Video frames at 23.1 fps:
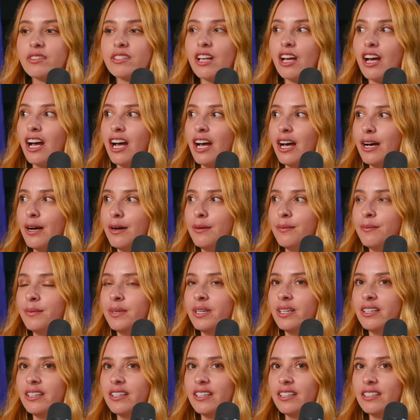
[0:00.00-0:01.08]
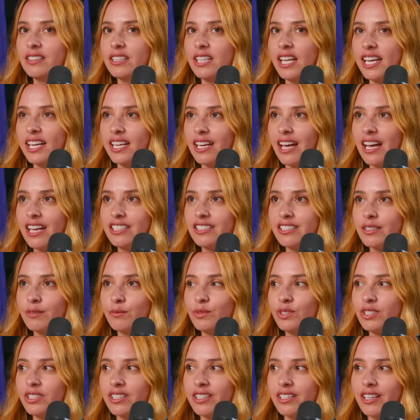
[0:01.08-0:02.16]
like I took him
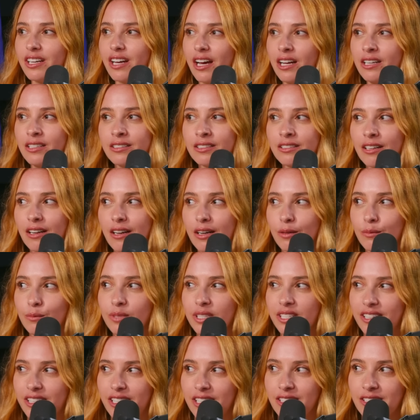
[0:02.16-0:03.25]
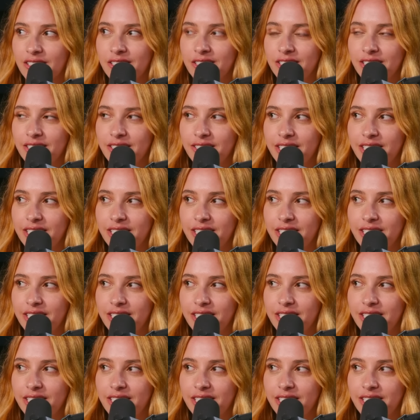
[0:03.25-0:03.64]
to the gun club. I think that's in